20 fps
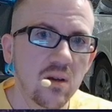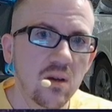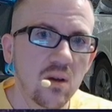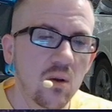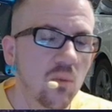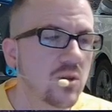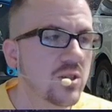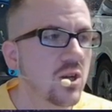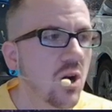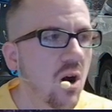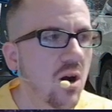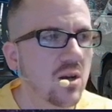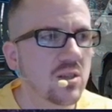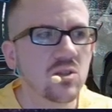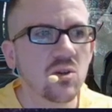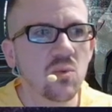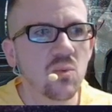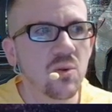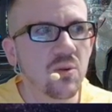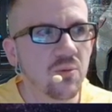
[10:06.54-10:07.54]
which
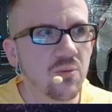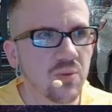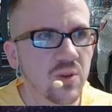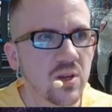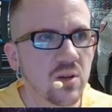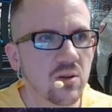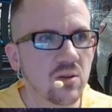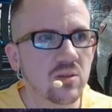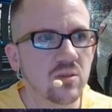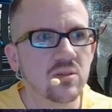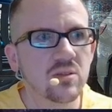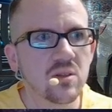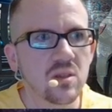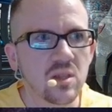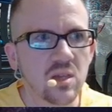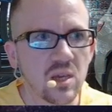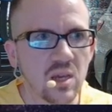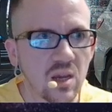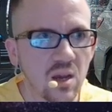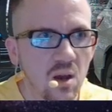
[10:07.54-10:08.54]
also reveals
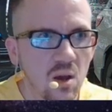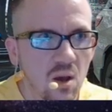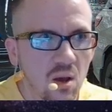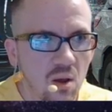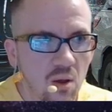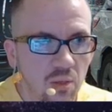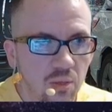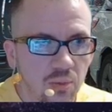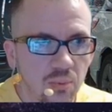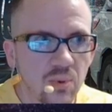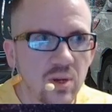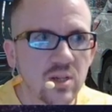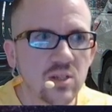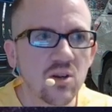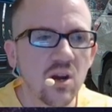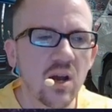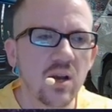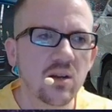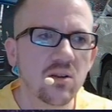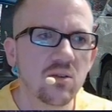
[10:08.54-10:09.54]
the 3
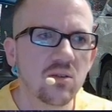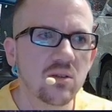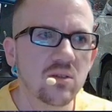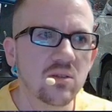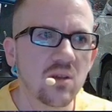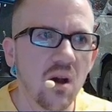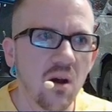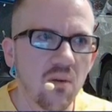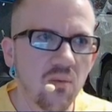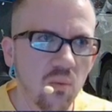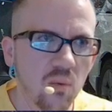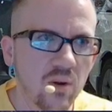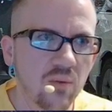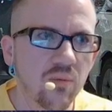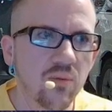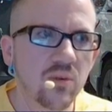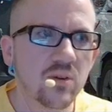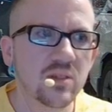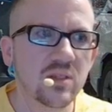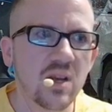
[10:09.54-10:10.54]
triangles of 1,
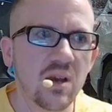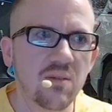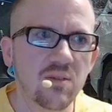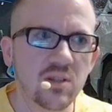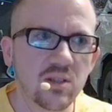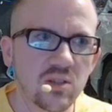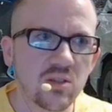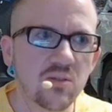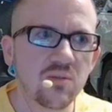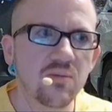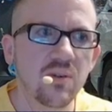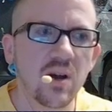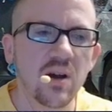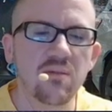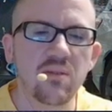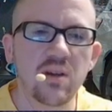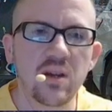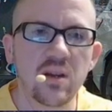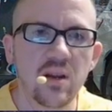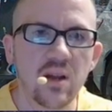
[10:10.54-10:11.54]
4, 7, 2, 5,
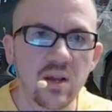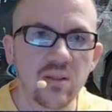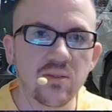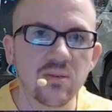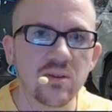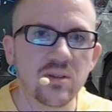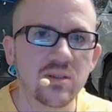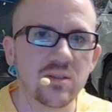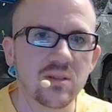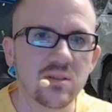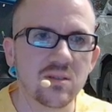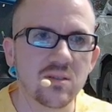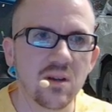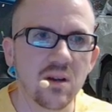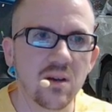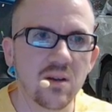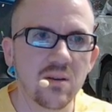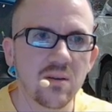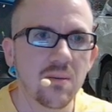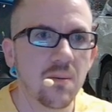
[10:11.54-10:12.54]
8, and 3, 6, and 9.
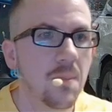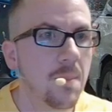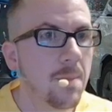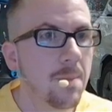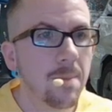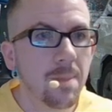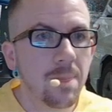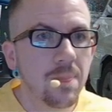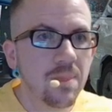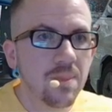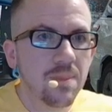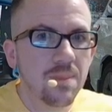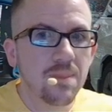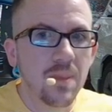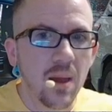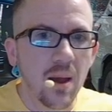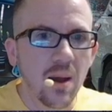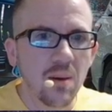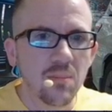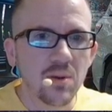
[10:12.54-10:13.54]

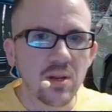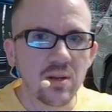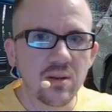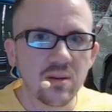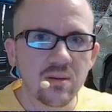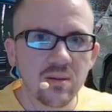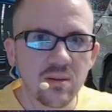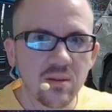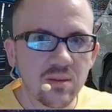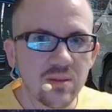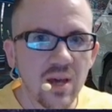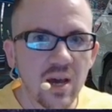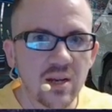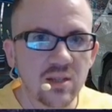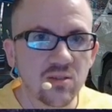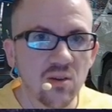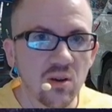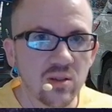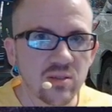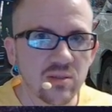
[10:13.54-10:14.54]
I mean, that is
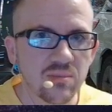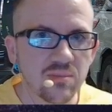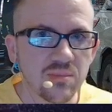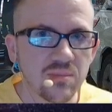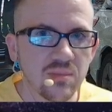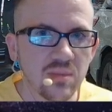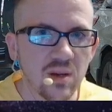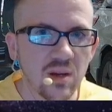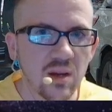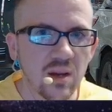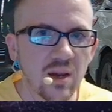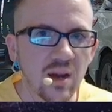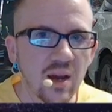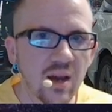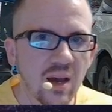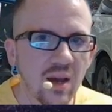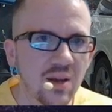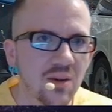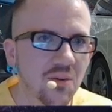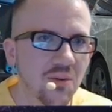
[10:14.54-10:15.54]
awesome.
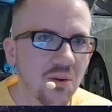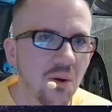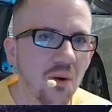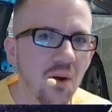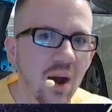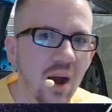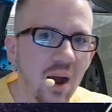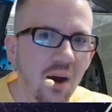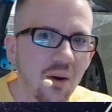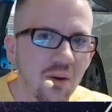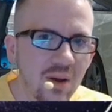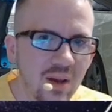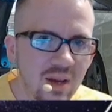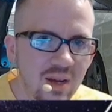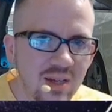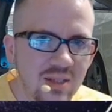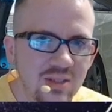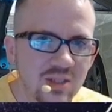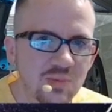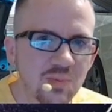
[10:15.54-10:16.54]
I don't know how
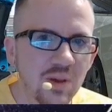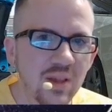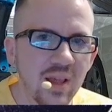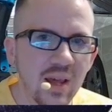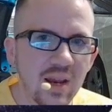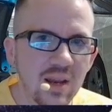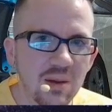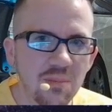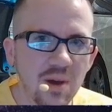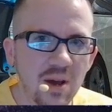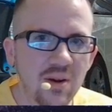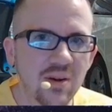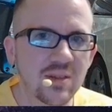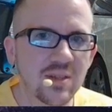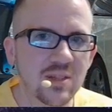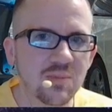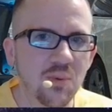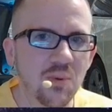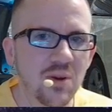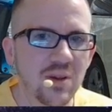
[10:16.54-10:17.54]
to explain that any better at
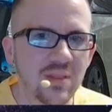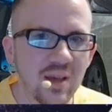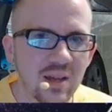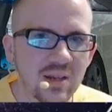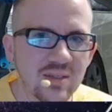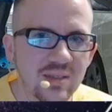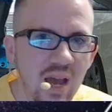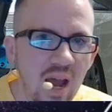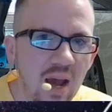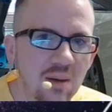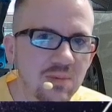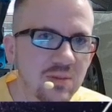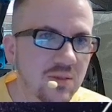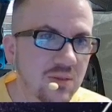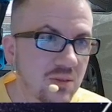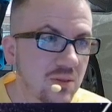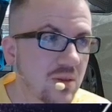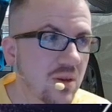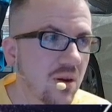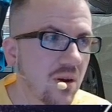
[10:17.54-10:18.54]
this point. That is
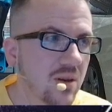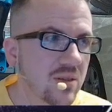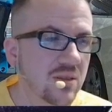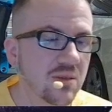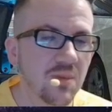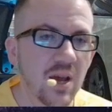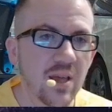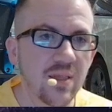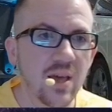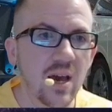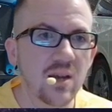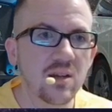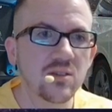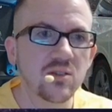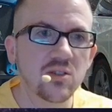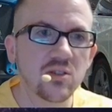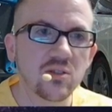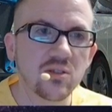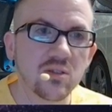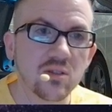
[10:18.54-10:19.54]
absolutely awesome. And that is
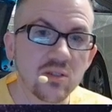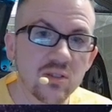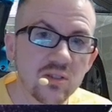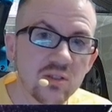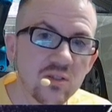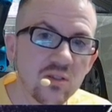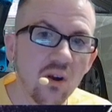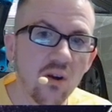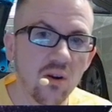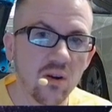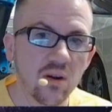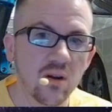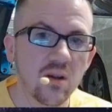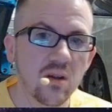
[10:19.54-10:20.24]
just the start